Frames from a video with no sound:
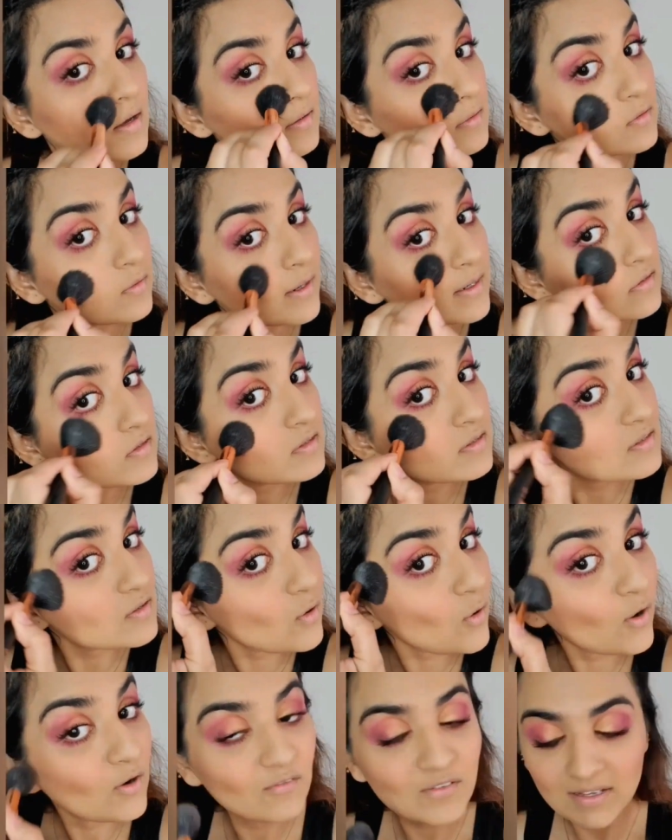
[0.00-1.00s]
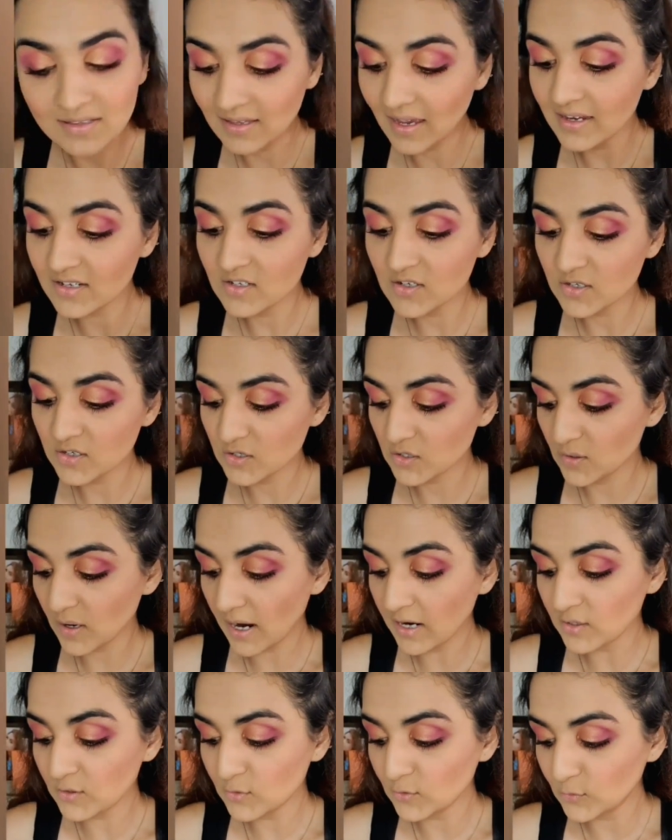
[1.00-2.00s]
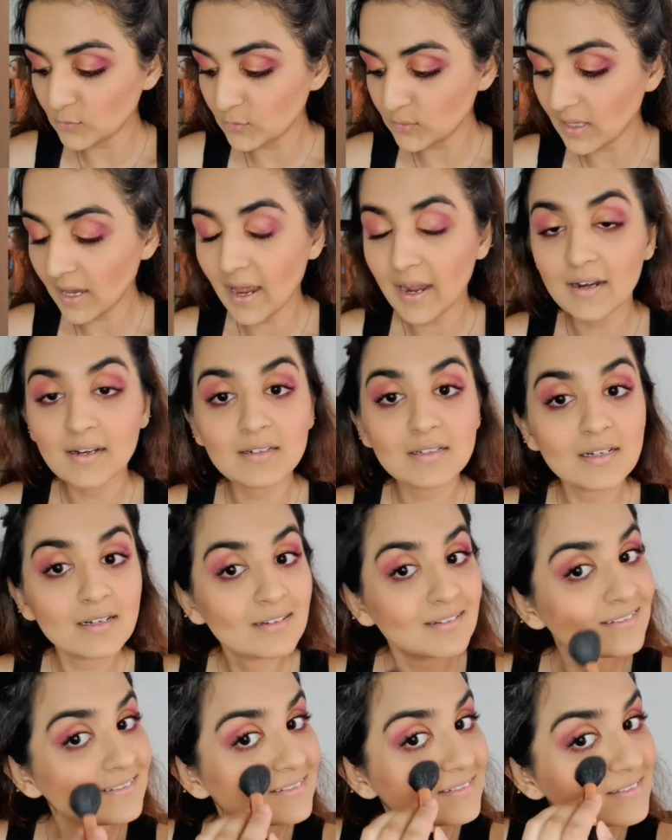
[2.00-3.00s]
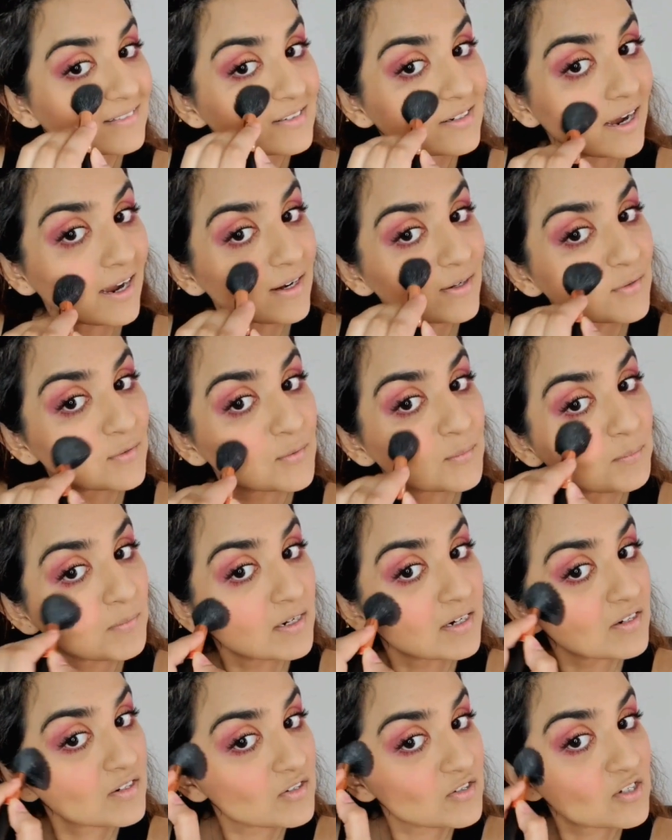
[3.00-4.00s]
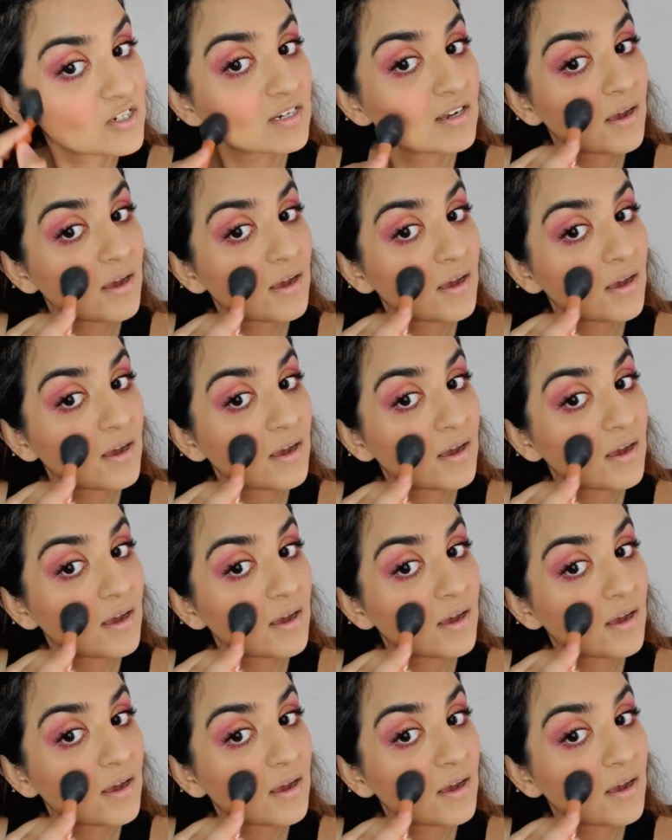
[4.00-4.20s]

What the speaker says: So I just try to do that. Try to merge.